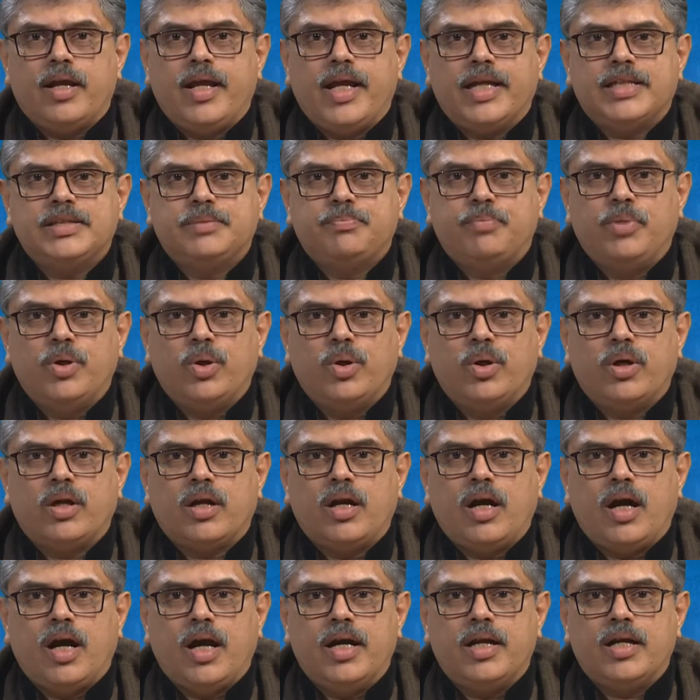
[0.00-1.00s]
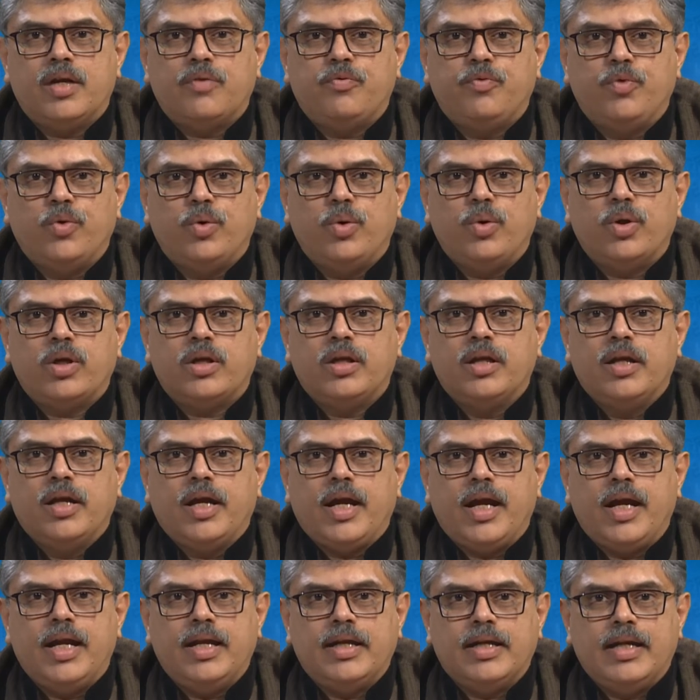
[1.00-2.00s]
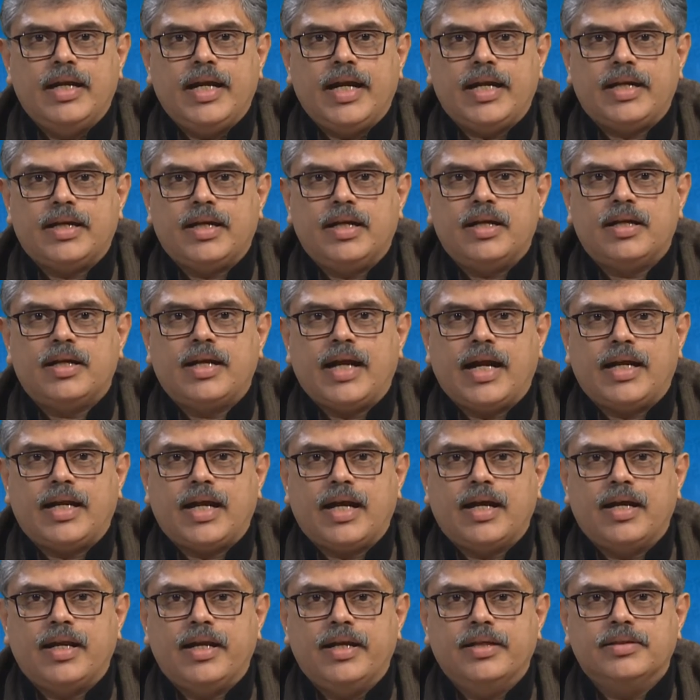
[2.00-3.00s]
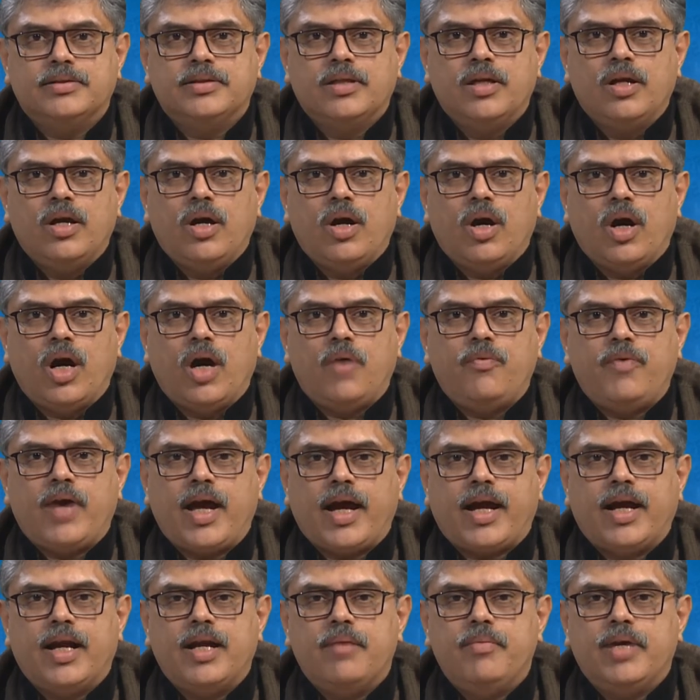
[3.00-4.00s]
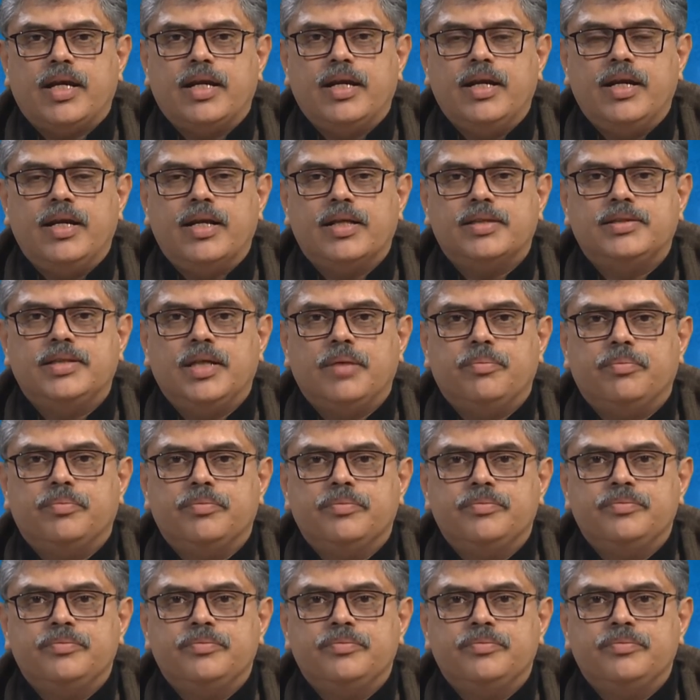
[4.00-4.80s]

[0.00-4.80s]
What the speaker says: explored under 4 in latent categories of academic leadership